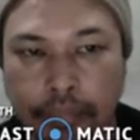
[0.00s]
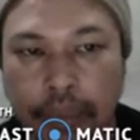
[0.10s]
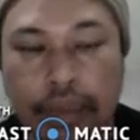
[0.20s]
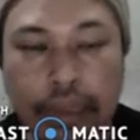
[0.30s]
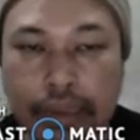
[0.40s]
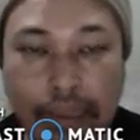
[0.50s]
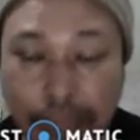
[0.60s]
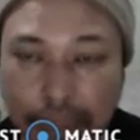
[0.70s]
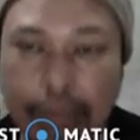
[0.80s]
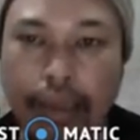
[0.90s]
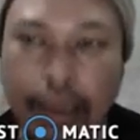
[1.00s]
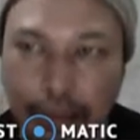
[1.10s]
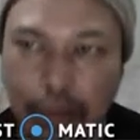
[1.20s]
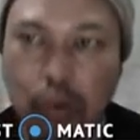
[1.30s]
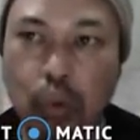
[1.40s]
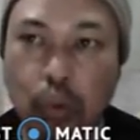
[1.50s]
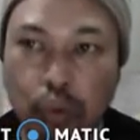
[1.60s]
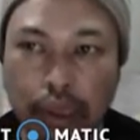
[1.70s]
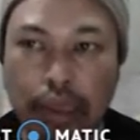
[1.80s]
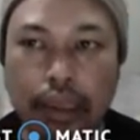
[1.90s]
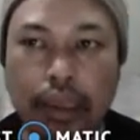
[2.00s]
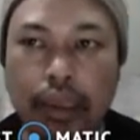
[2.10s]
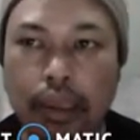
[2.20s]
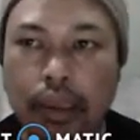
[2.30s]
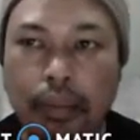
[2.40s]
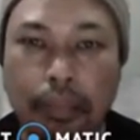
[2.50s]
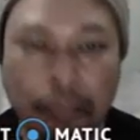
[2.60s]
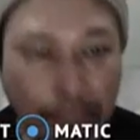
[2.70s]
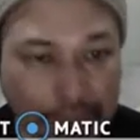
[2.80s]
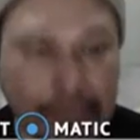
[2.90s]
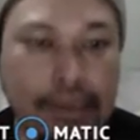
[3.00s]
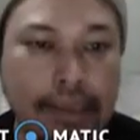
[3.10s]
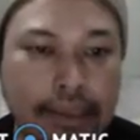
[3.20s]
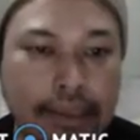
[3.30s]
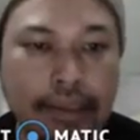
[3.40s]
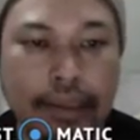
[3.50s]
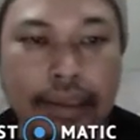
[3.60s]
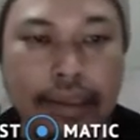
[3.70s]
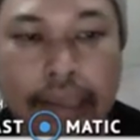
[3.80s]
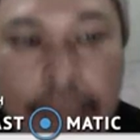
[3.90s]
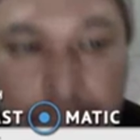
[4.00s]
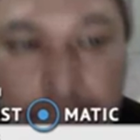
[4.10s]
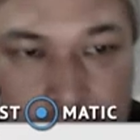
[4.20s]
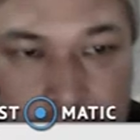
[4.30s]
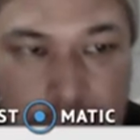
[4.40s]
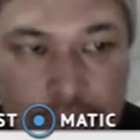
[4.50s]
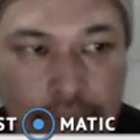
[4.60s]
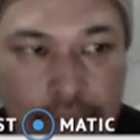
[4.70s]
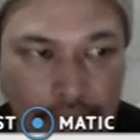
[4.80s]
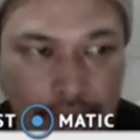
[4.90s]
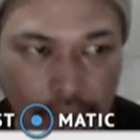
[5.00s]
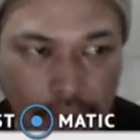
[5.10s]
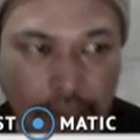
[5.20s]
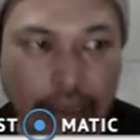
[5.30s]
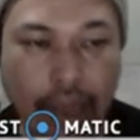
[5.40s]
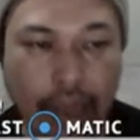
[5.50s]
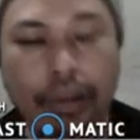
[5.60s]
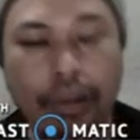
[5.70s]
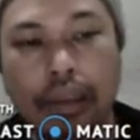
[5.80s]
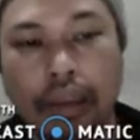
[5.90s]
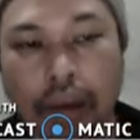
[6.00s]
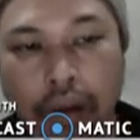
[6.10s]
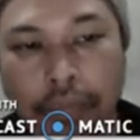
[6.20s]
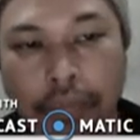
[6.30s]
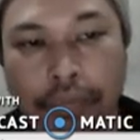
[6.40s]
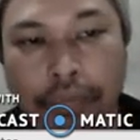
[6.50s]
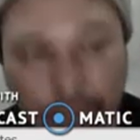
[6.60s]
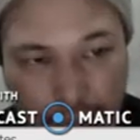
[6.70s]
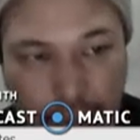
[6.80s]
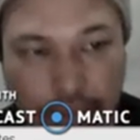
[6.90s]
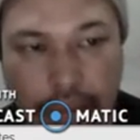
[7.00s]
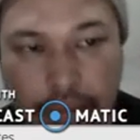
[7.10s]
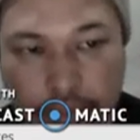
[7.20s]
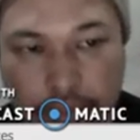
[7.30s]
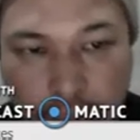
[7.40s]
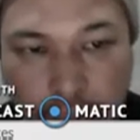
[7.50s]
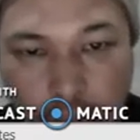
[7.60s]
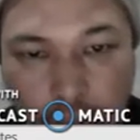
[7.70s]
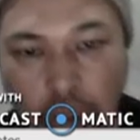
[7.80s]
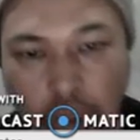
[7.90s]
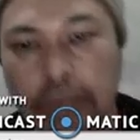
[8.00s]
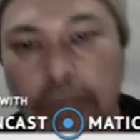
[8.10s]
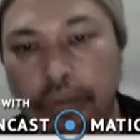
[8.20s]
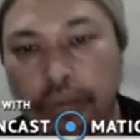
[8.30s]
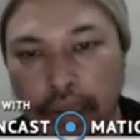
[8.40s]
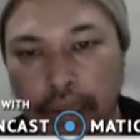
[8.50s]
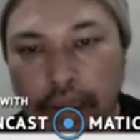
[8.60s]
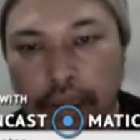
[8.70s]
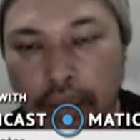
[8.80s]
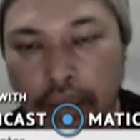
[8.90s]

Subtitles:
This is something that you really master in this level of reading, in college reading.